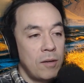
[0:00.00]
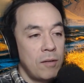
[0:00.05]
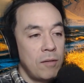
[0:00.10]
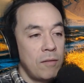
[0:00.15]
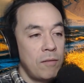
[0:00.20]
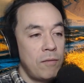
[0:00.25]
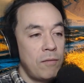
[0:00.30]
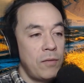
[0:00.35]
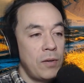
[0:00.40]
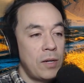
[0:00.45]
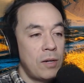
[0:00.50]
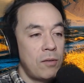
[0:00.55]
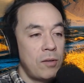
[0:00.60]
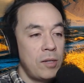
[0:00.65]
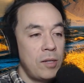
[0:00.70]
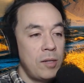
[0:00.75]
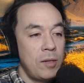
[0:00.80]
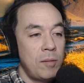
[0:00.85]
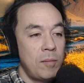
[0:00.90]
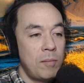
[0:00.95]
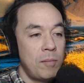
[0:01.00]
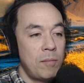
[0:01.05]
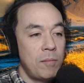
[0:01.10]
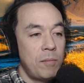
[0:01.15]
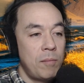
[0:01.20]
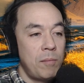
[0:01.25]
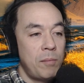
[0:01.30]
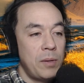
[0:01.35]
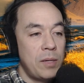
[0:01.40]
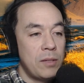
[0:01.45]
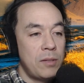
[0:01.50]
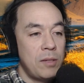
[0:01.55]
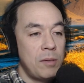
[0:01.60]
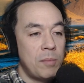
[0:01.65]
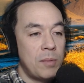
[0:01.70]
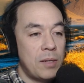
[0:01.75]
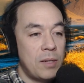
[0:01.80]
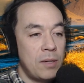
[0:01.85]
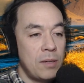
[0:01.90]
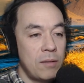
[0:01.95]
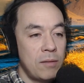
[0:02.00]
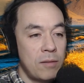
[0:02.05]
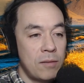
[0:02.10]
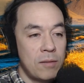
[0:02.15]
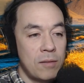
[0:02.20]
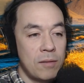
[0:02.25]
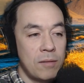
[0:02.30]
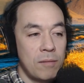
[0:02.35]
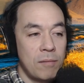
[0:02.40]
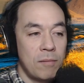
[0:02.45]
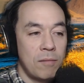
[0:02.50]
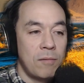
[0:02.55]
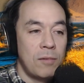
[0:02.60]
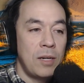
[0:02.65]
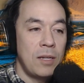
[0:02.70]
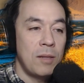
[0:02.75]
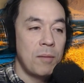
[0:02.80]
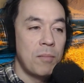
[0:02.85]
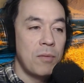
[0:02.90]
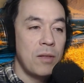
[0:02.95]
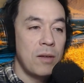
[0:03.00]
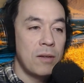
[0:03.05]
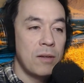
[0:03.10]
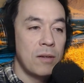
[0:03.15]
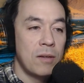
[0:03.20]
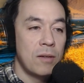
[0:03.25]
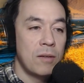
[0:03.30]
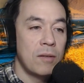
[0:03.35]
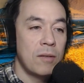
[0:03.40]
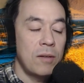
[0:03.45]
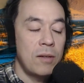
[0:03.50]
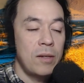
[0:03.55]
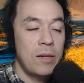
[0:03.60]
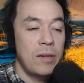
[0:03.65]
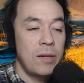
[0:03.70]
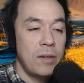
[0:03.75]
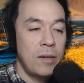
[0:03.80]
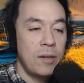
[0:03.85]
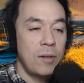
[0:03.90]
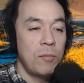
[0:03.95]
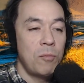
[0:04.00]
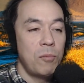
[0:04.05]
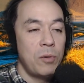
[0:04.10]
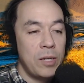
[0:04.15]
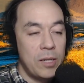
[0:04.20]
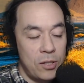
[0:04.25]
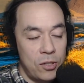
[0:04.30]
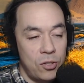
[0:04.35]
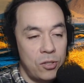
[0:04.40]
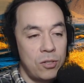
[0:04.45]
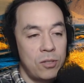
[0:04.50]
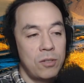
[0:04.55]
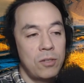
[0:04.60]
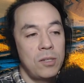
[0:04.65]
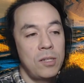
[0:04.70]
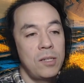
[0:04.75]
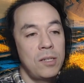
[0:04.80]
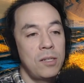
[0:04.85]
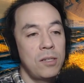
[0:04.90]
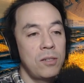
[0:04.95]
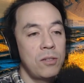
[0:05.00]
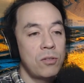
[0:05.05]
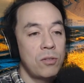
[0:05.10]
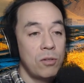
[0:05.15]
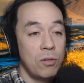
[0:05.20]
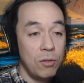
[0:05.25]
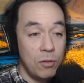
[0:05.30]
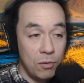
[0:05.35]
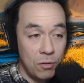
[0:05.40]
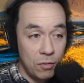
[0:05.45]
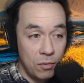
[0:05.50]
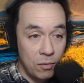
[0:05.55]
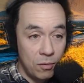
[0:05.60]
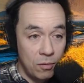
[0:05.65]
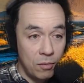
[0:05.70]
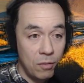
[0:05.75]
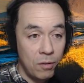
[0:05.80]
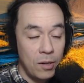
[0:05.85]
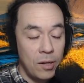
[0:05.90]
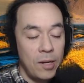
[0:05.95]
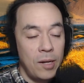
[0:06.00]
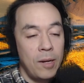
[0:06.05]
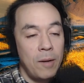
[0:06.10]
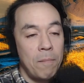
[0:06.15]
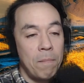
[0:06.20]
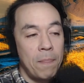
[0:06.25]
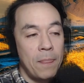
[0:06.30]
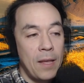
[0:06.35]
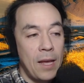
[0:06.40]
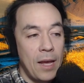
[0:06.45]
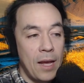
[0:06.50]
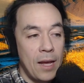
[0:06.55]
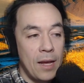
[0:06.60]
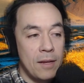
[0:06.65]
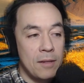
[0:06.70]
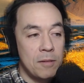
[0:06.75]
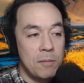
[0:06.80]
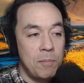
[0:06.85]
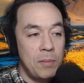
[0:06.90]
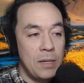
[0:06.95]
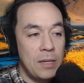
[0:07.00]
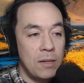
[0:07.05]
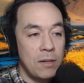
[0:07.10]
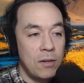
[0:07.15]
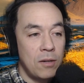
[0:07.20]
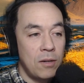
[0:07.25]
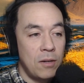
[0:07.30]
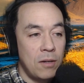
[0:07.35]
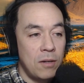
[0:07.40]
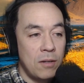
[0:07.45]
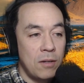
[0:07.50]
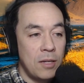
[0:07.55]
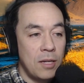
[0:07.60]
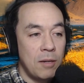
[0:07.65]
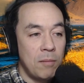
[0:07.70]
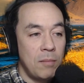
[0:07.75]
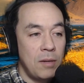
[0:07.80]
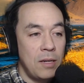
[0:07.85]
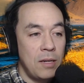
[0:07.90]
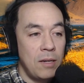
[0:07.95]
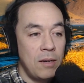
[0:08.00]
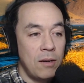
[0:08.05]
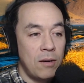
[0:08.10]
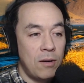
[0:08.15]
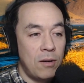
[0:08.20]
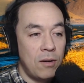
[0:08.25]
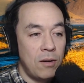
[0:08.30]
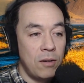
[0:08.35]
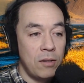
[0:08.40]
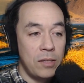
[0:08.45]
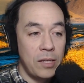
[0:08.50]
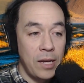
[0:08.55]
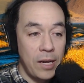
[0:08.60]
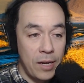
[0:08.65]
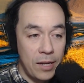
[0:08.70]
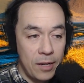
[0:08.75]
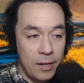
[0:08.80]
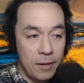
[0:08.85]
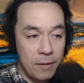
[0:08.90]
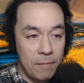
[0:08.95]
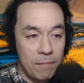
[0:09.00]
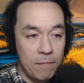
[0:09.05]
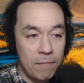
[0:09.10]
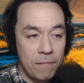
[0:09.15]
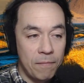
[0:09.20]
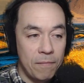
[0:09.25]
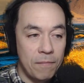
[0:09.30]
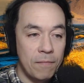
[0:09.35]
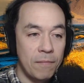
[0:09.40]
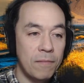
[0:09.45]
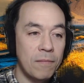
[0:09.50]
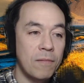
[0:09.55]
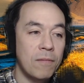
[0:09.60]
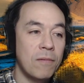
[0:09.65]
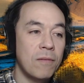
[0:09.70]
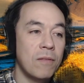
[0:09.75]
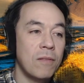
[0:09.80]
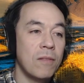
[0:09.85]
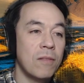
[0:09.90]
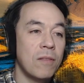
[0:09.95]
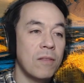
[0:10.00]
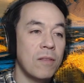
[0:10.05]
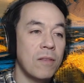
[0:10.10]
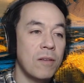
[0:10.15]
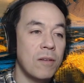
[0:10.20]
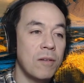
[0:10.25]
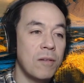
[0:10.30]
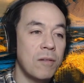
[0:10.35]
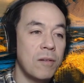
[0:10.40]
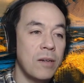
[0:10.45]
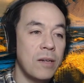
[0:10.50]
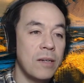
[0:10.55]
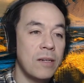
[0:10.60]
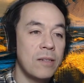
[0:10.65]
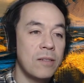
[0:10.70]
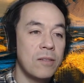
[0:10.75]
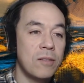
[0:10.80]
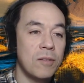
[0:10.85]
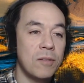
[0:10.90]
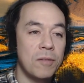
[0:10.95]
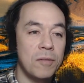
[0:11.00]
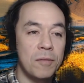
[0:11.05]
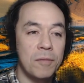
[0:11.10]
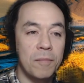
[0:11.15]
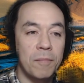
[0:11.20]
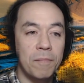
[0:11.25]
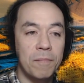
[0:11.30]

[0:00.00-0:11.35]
very busy boss, right? I'm thinking, which is who has been calling me all day. Okay, so